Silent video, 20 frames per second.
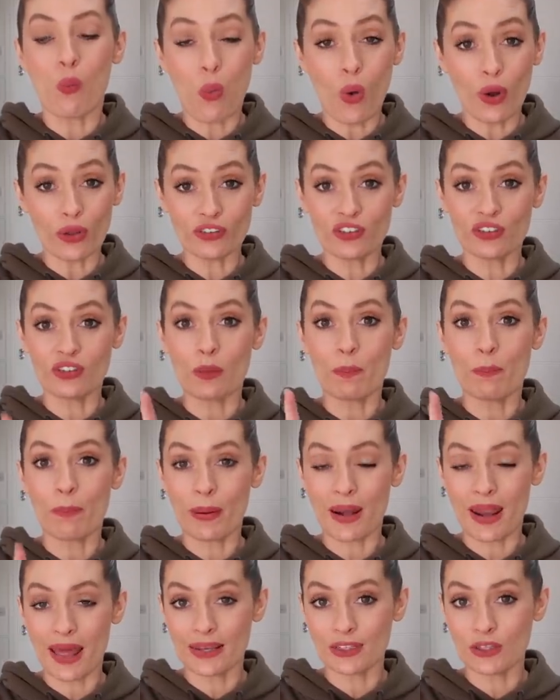was
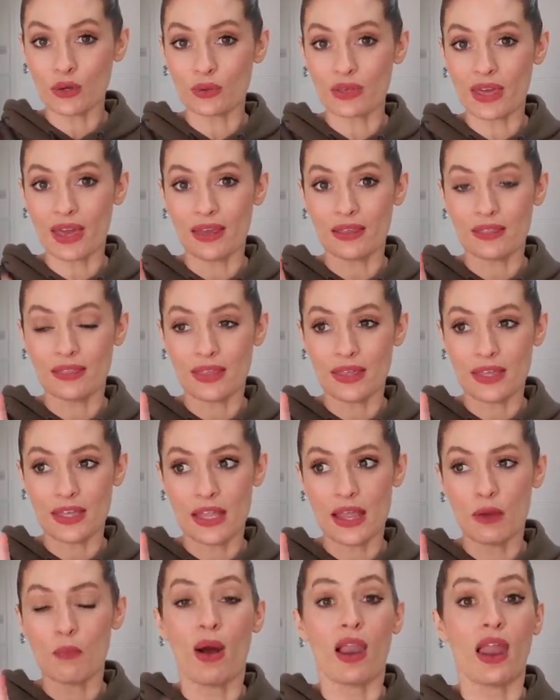planning on getting
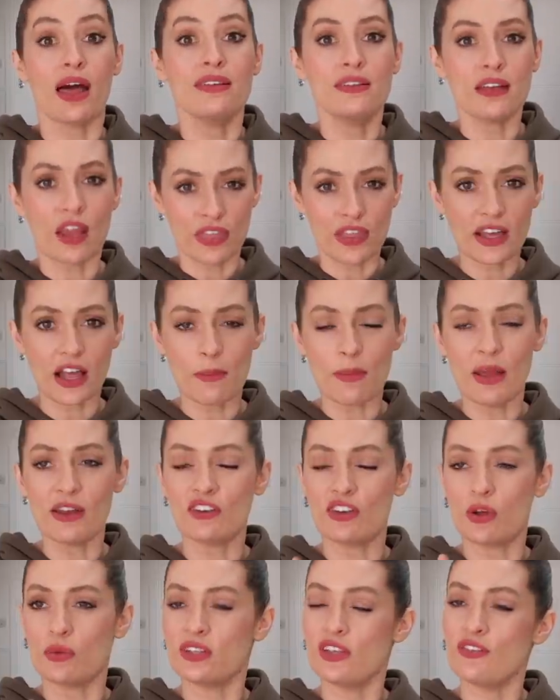the, well, I think I
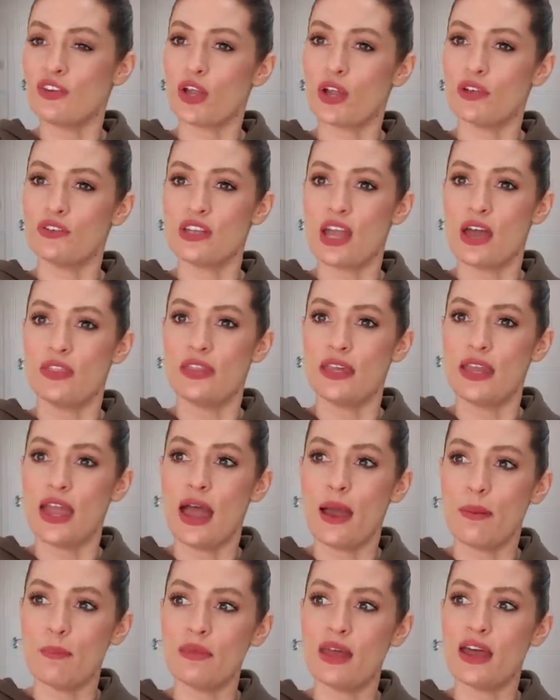mentioned I was either going to get the
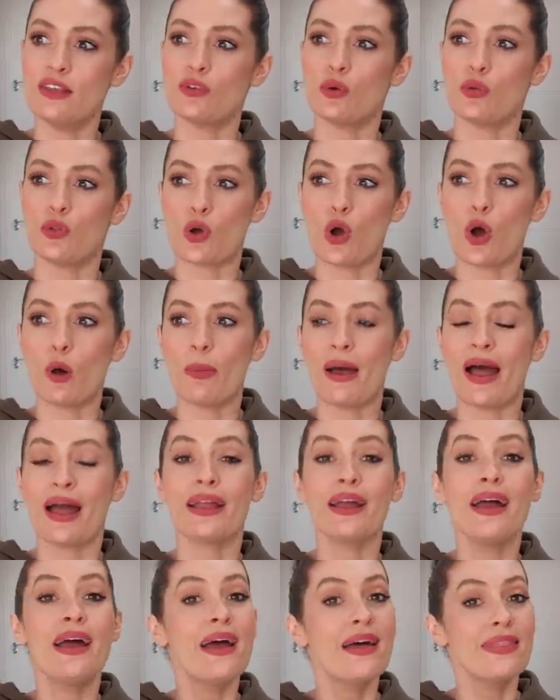Hemnes or the
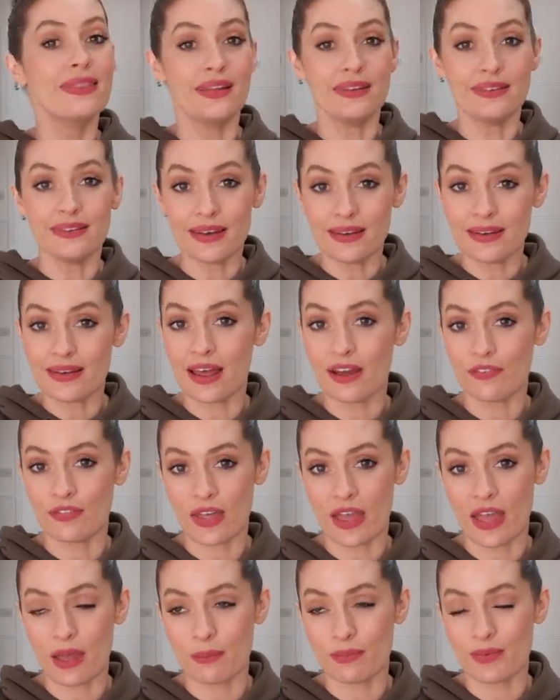Kopang. They didn't have
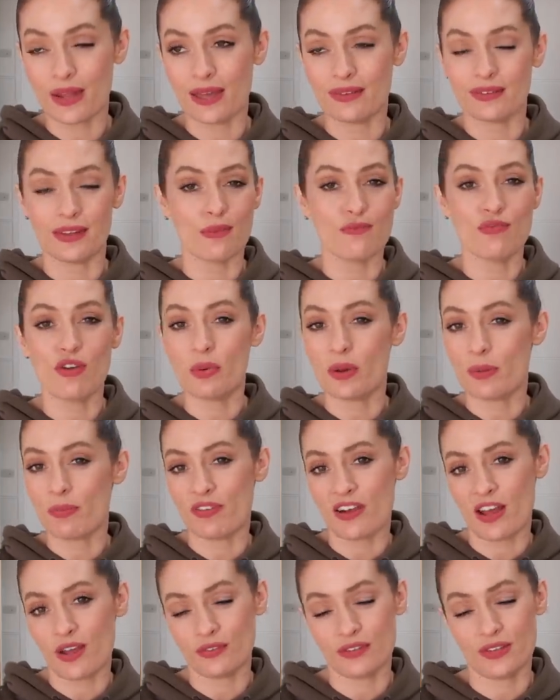the Hemnes. I'm probably
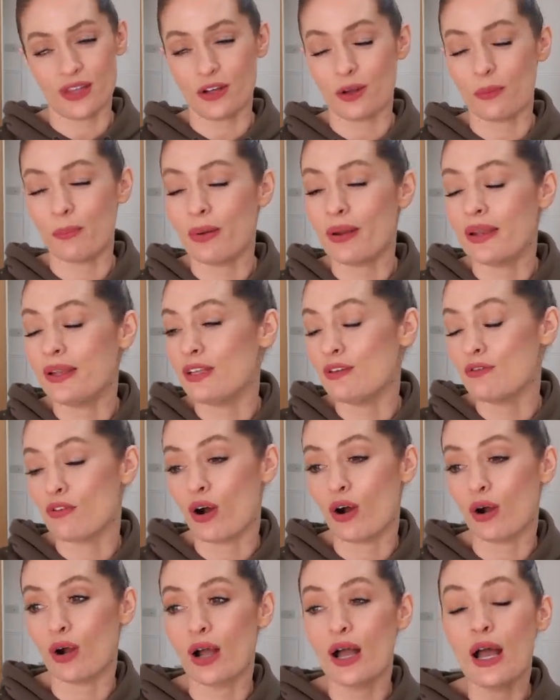pronouncing that completely
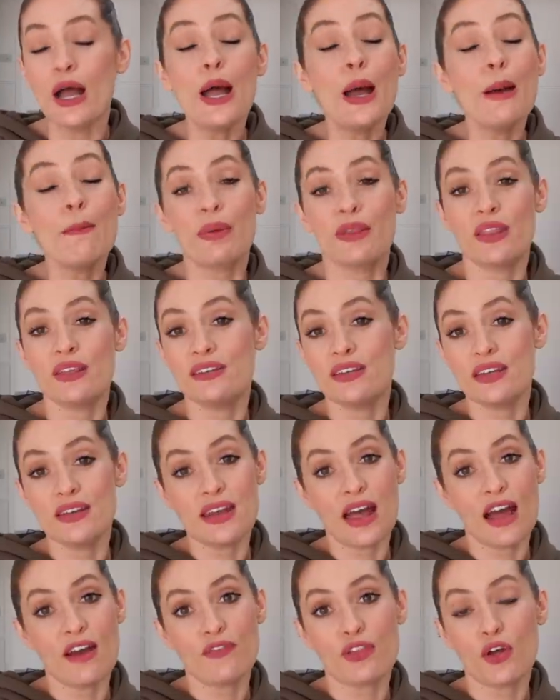wrong, but they
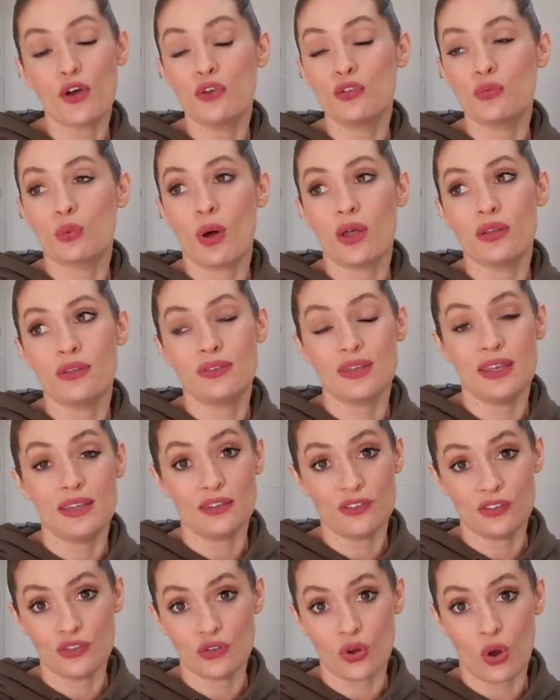didn't have those ones
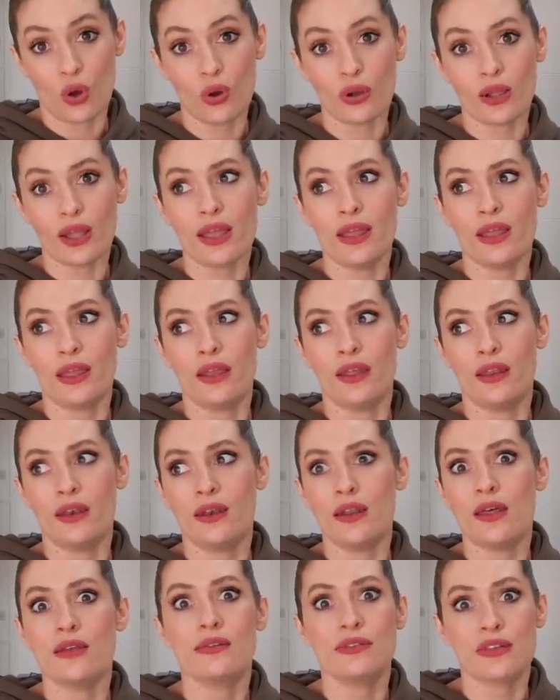in stock
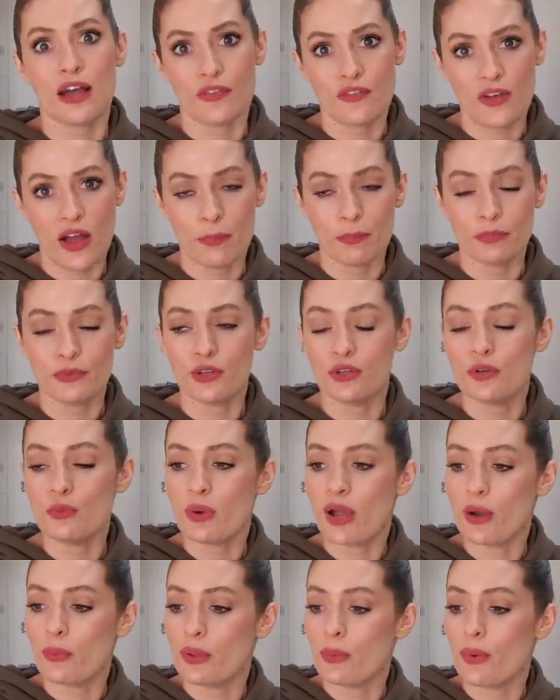in Southampton
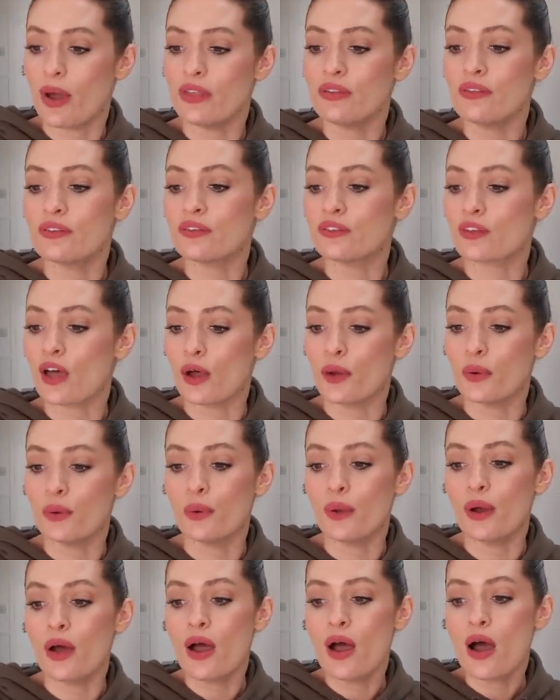where we went.
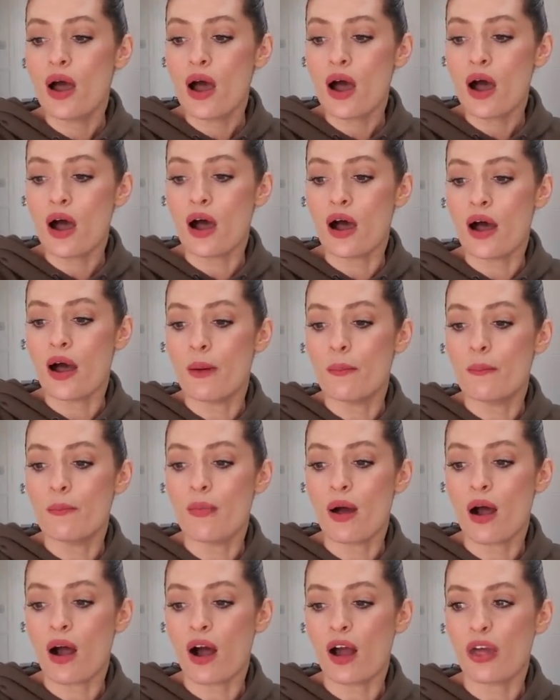So
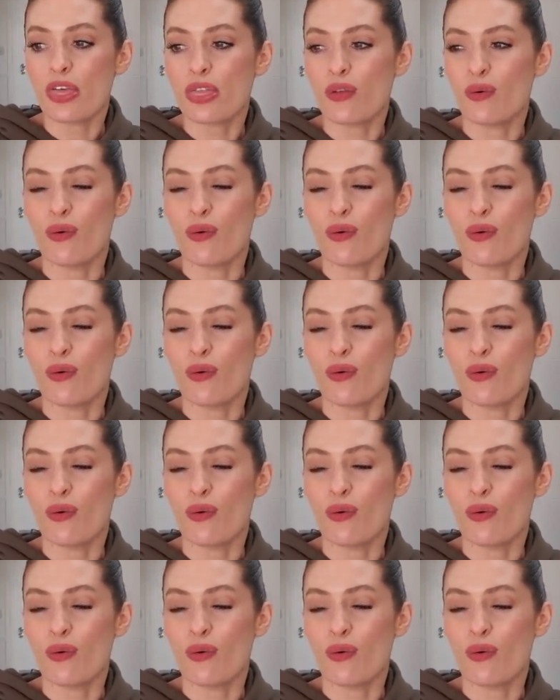I